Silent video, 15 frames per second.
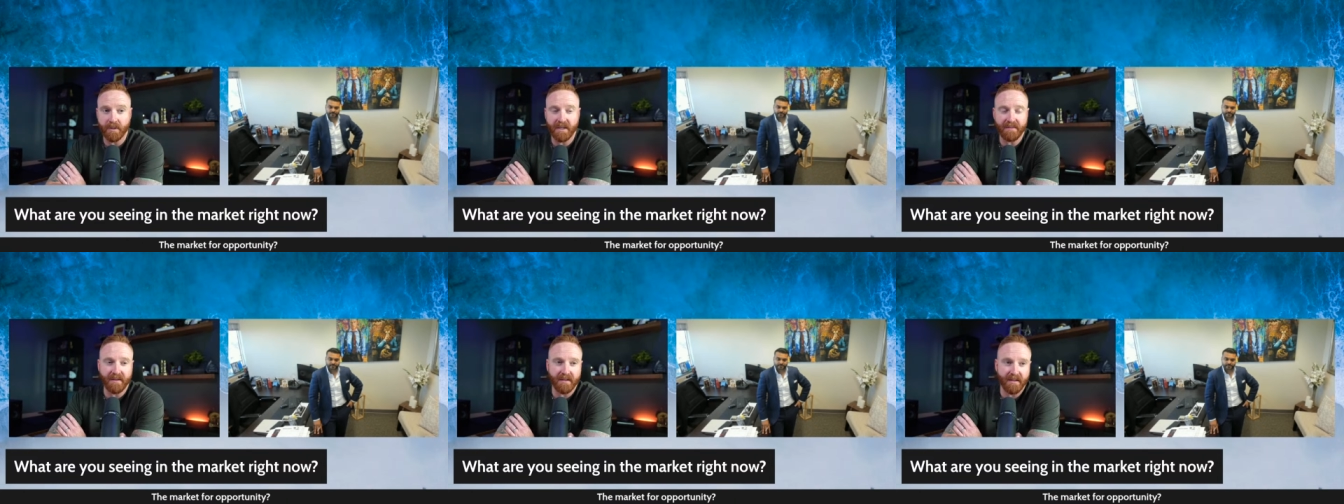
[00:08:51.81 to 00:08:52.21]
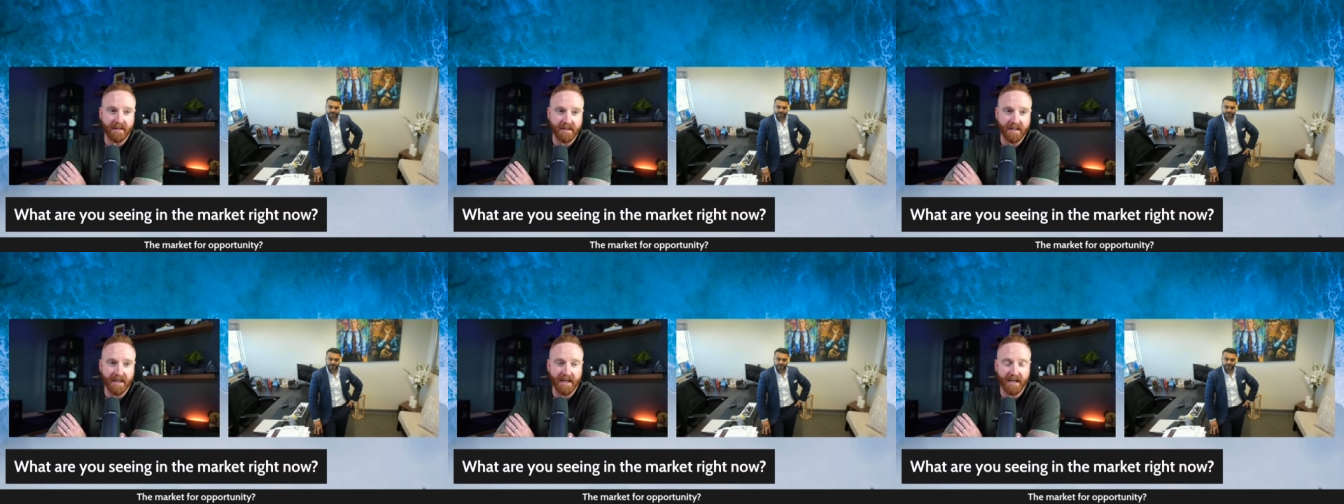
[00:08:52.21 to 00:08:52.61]
But at the end of
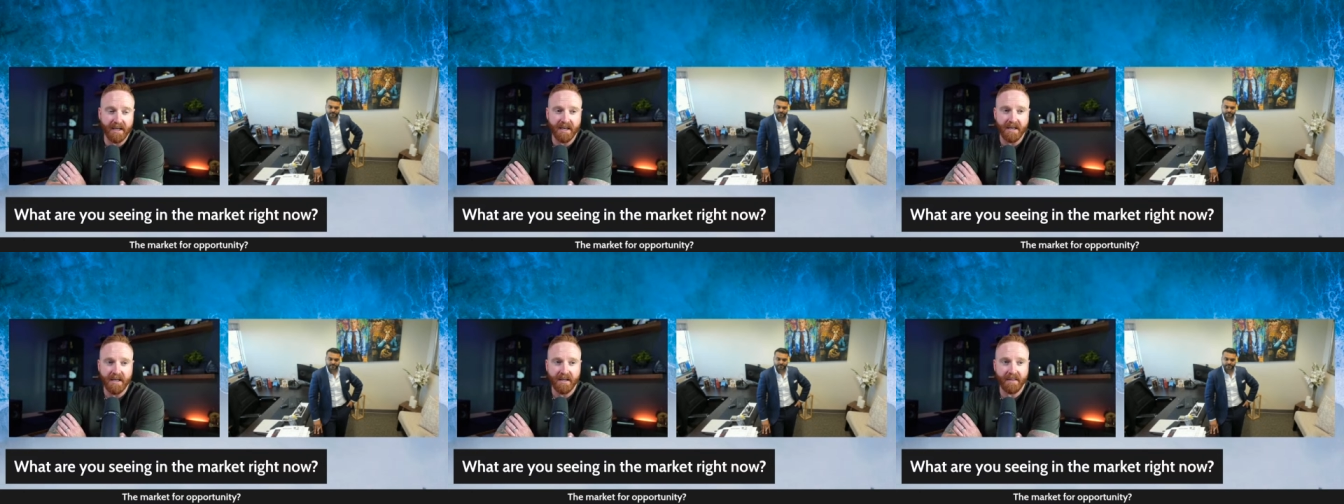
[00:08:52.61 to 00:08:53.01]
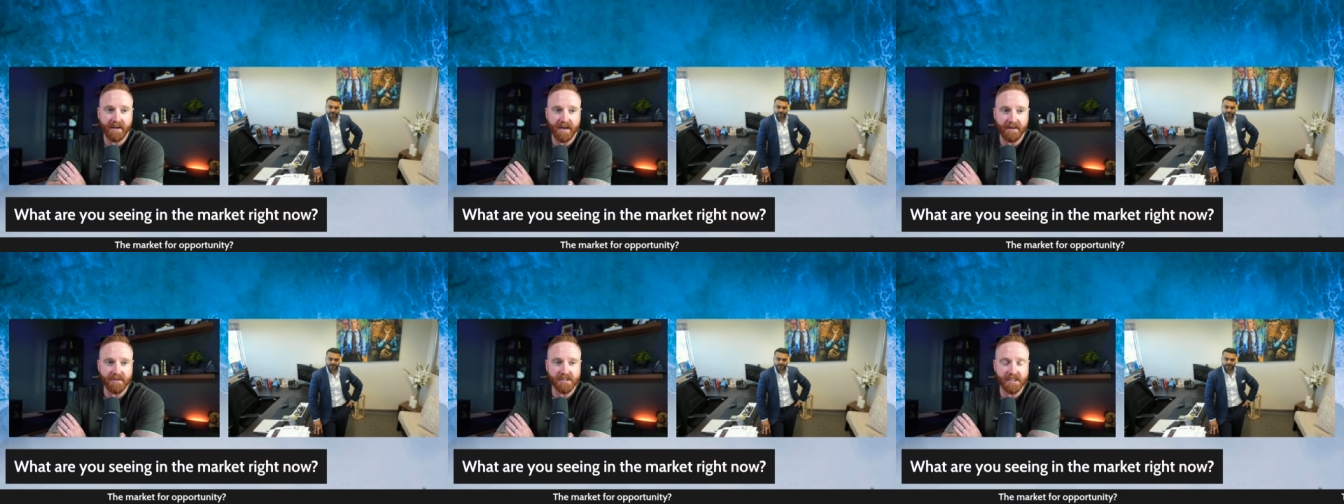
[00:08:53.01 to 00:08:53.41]
the day, the
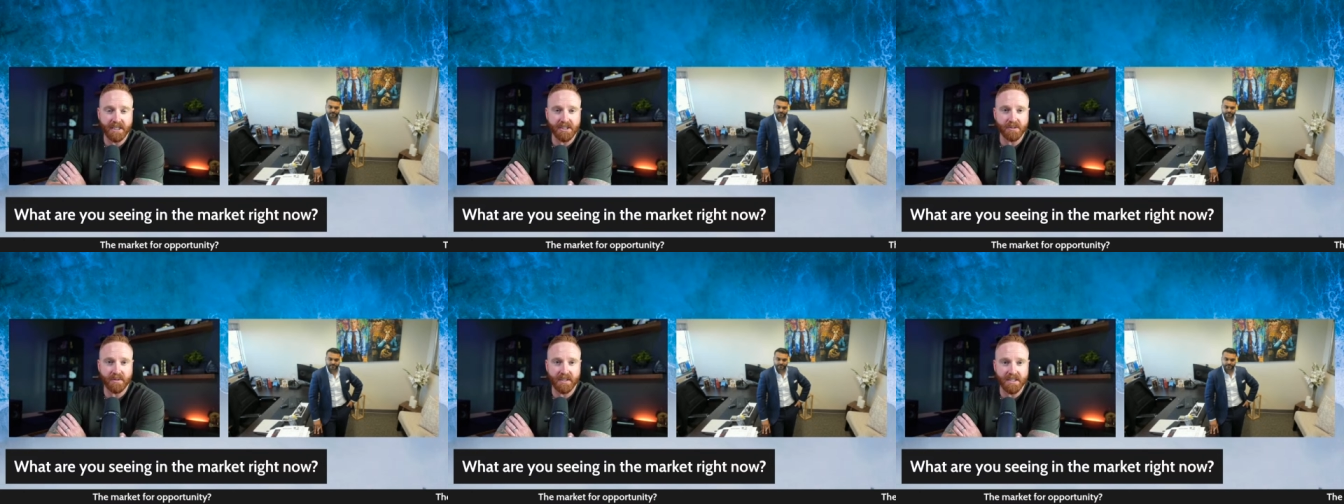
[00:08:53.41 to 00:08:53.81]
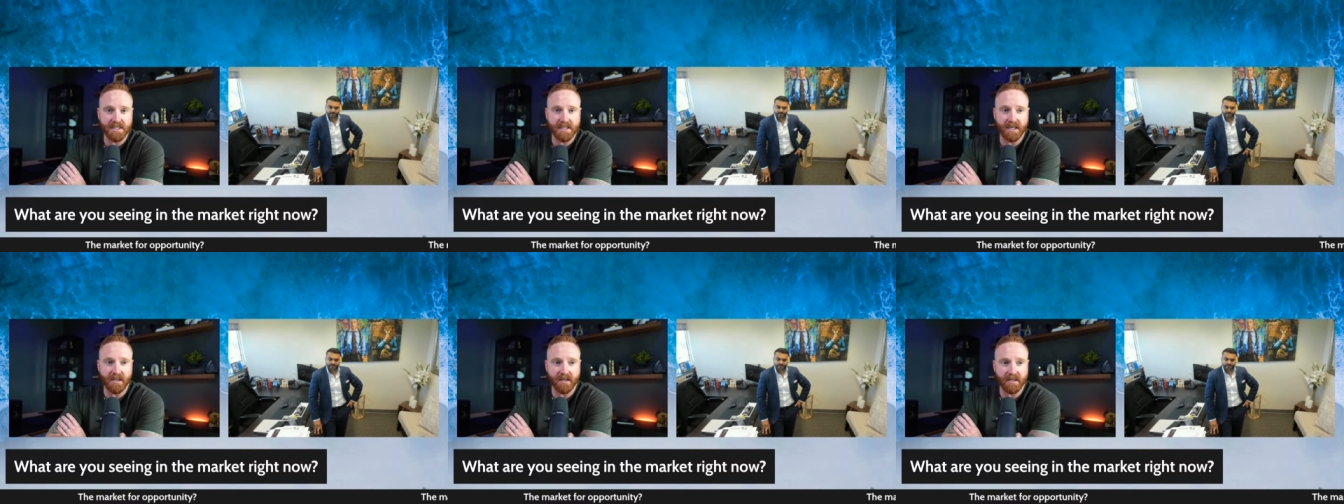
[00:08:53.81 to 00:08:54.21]
conversation with the
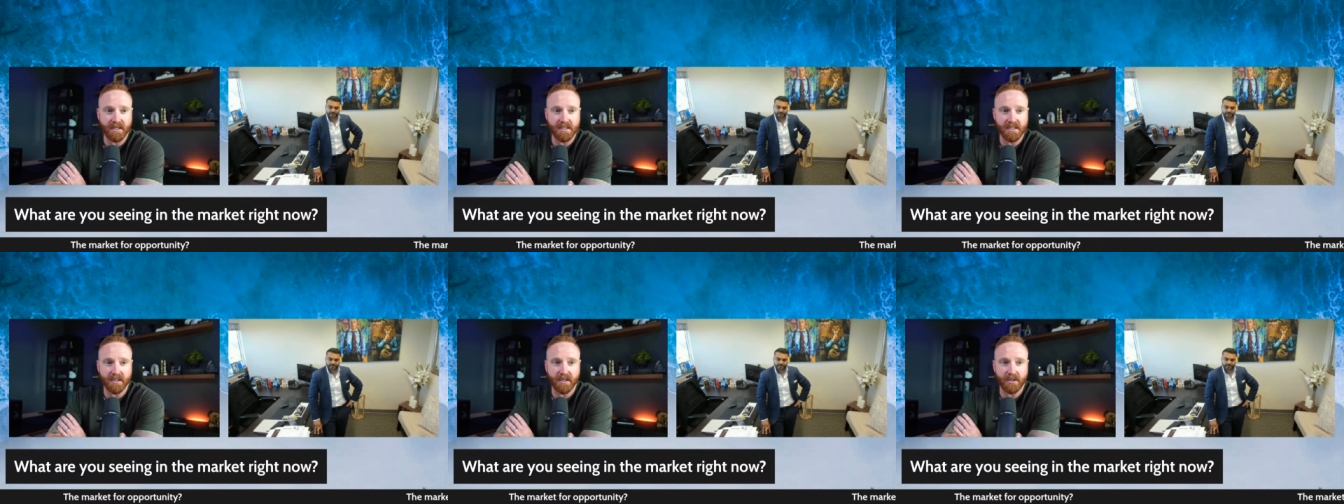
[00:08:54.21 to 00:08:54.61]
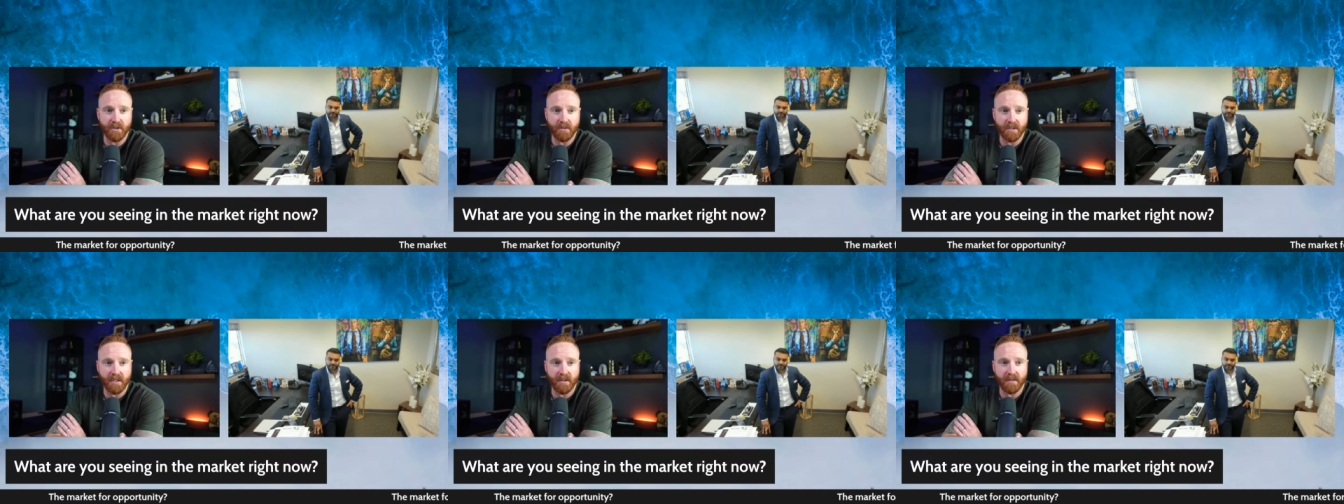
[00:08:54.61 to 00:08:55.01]
seller is look,
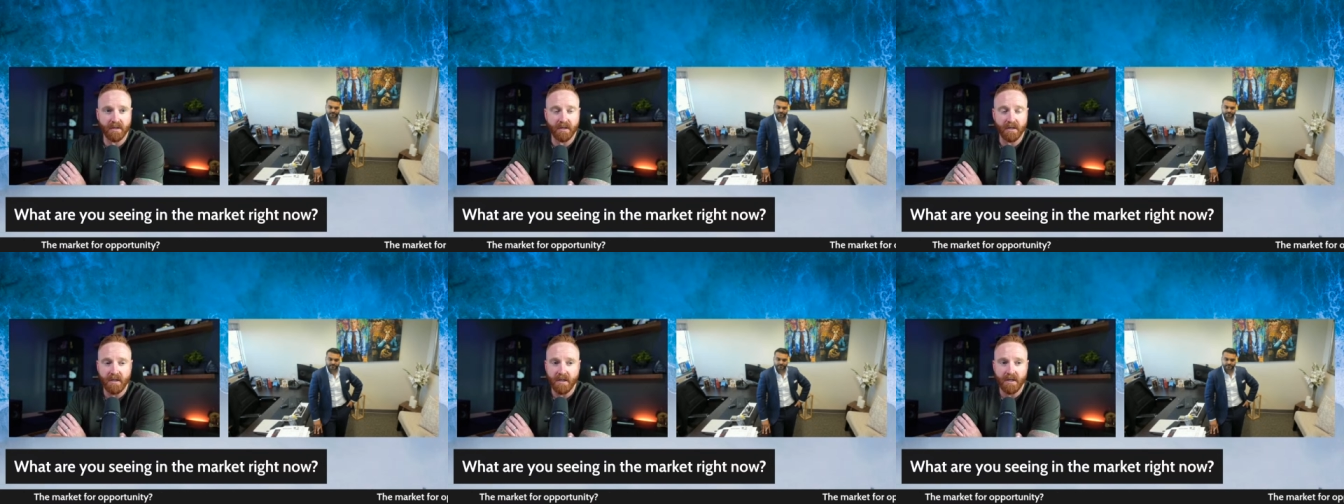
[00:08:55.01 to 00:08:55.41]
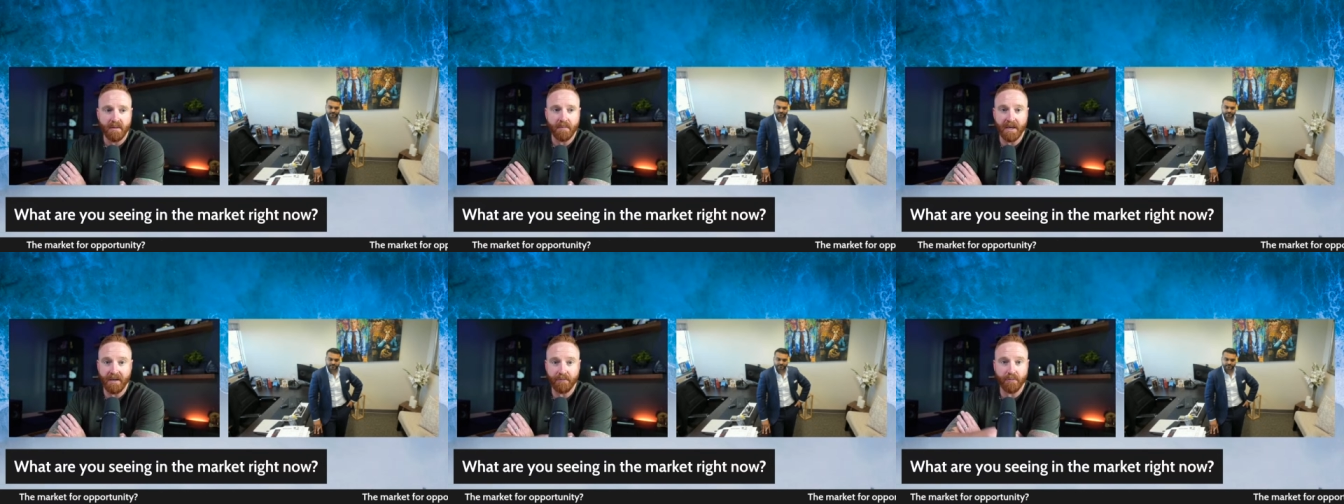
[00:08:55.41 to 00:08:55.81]
you can either
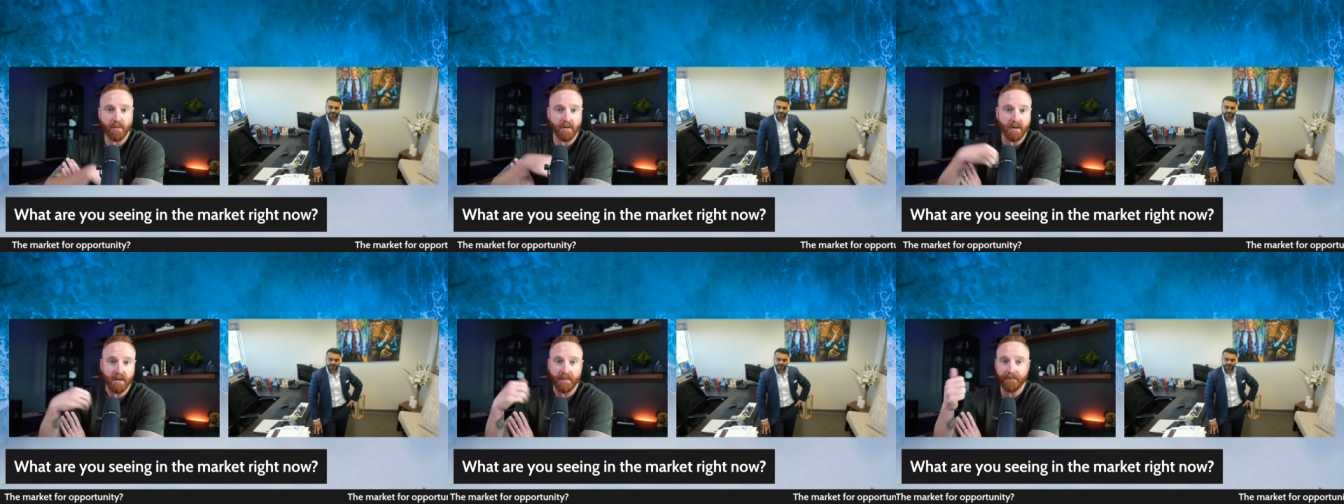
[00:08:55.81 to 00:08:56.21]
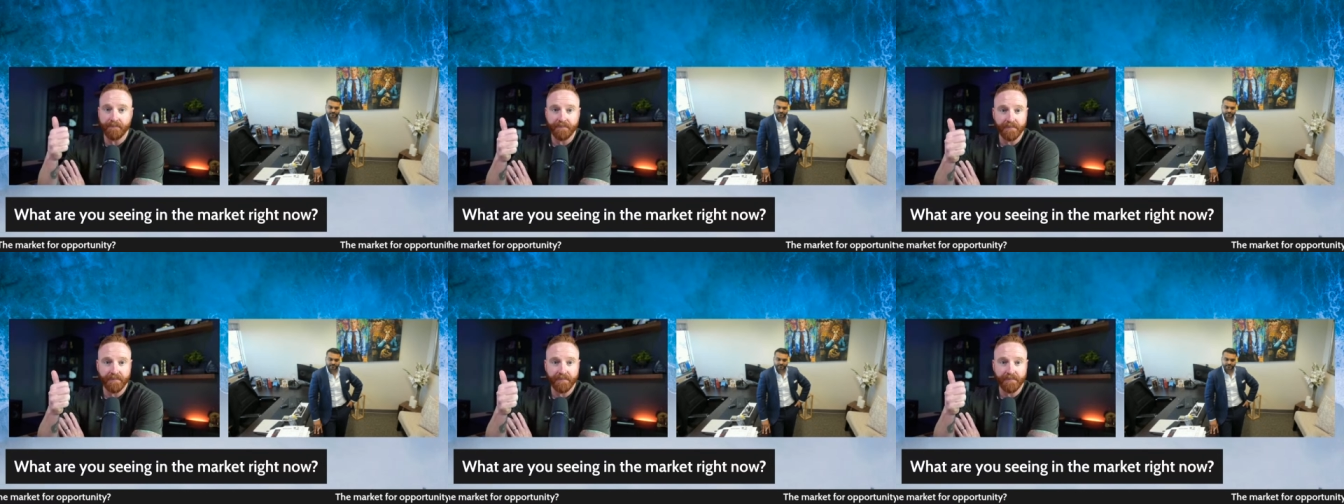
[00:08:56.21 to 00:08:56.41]
pay for,